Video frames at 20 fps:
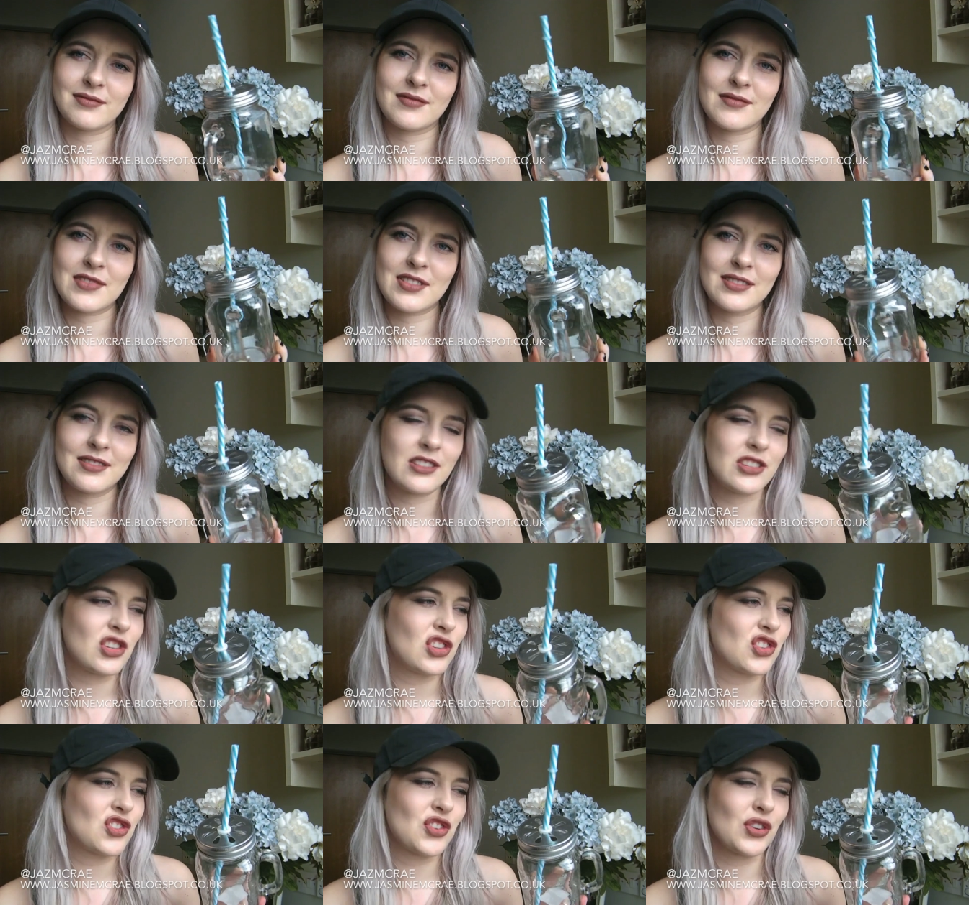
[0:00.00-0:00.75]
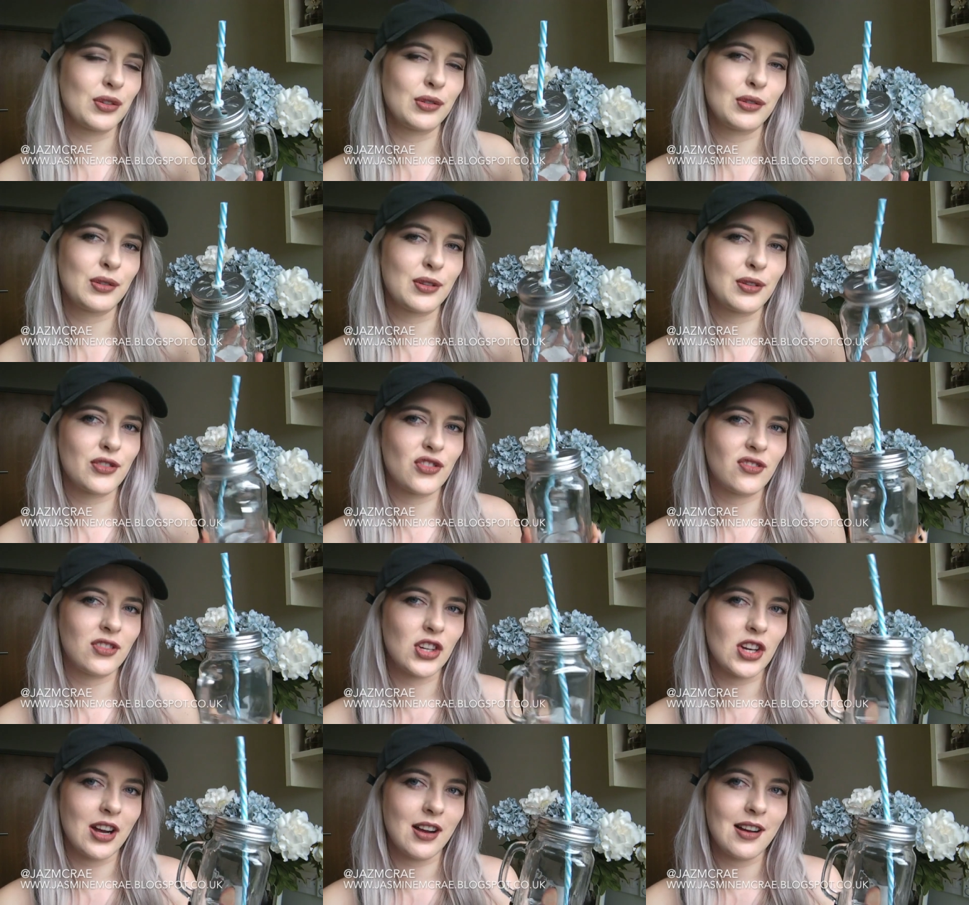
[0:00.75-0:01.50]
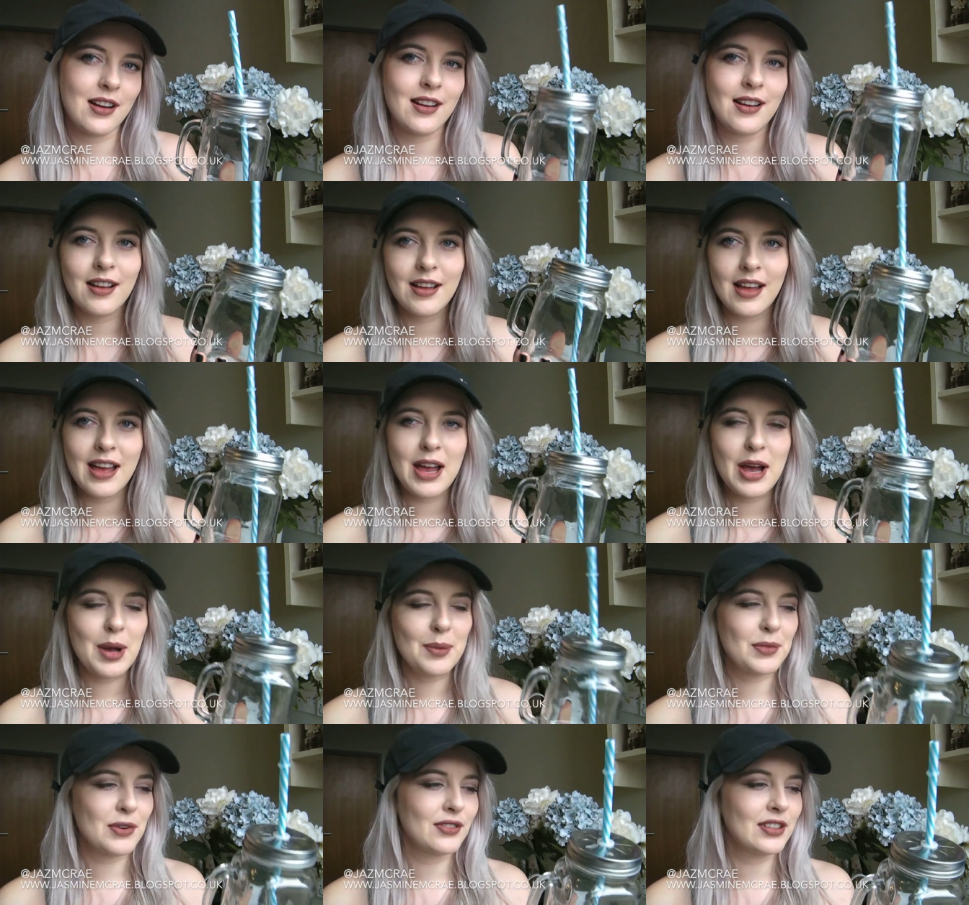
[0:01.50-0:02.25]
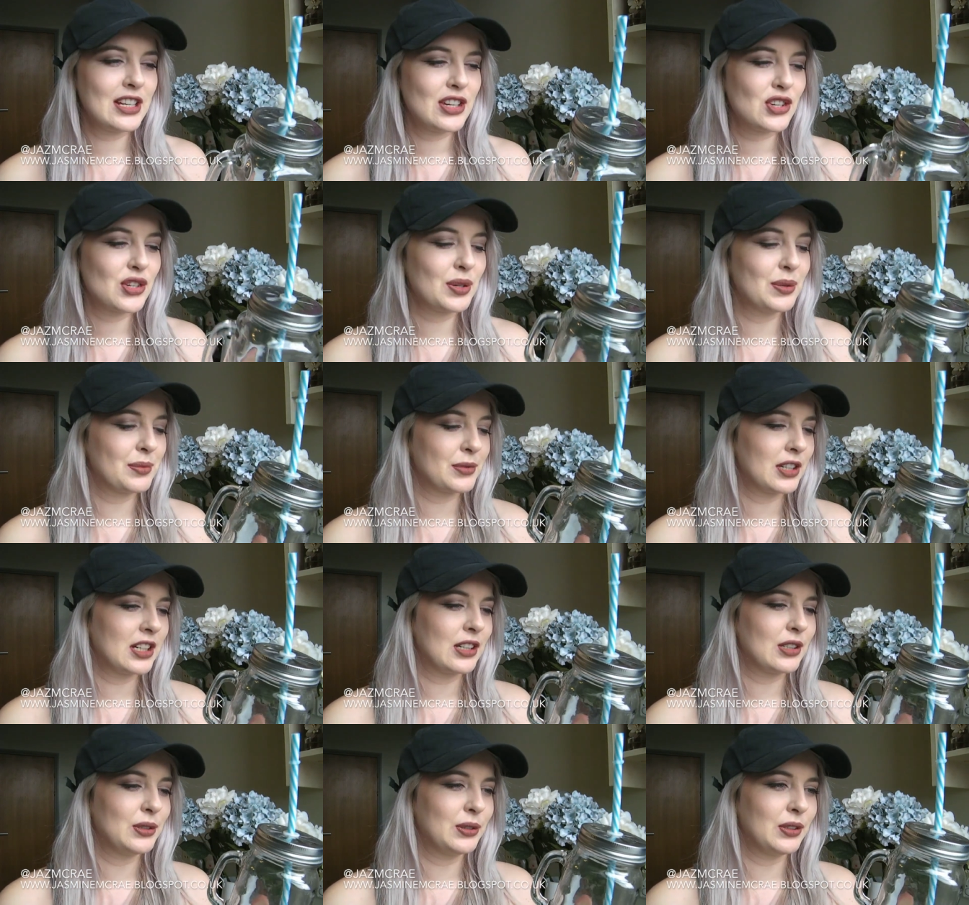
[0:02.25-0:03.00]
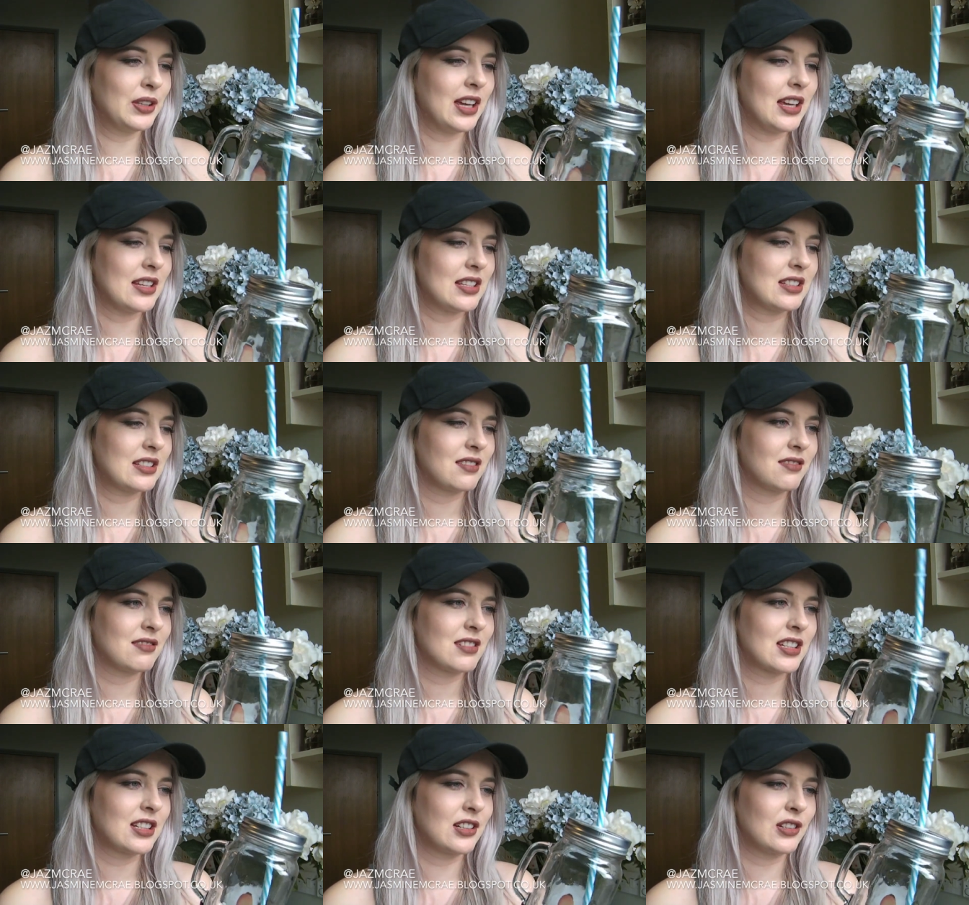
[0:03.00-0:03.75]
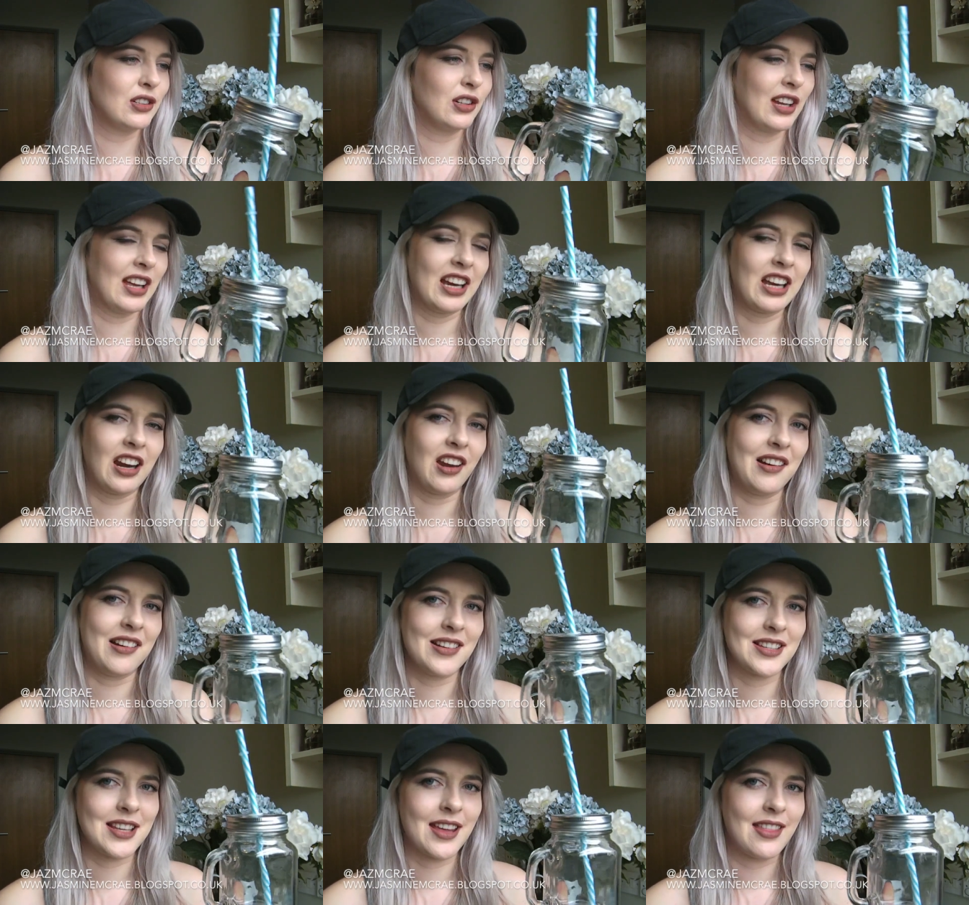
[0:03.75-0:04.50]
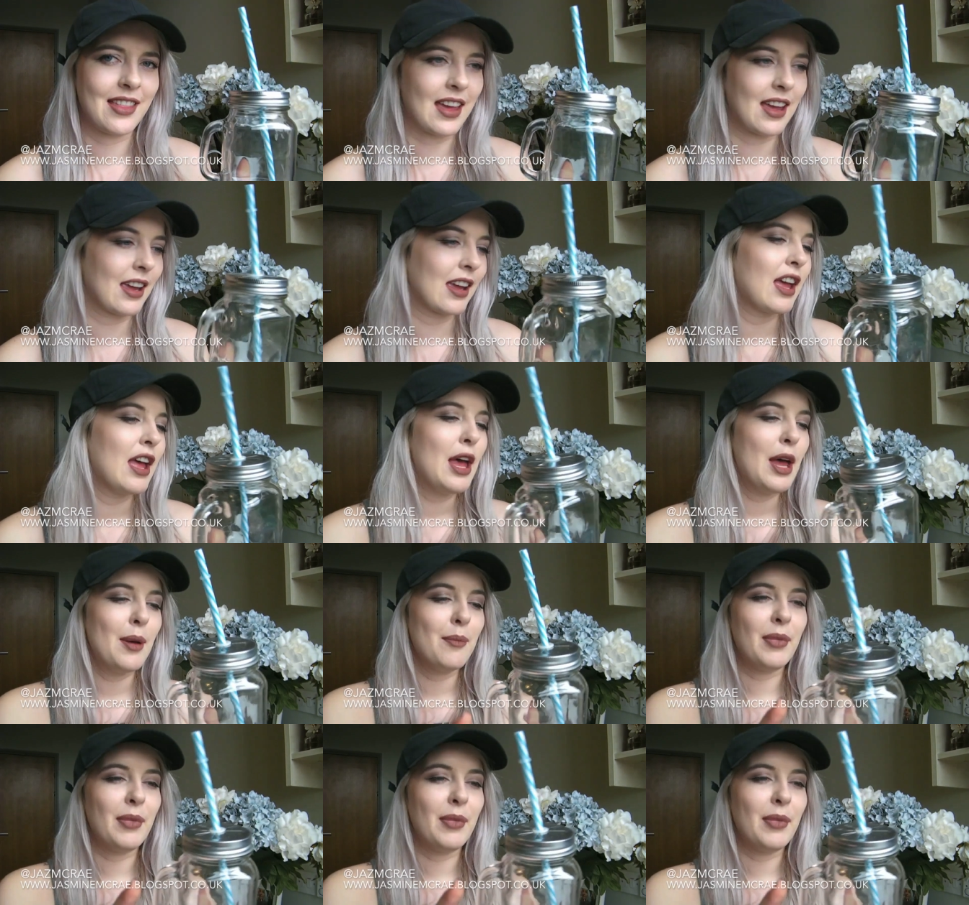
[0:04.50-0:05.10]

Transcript: straw jar. I'm not really sure what I'm going to call this. I'm just going to call it a glass, I think.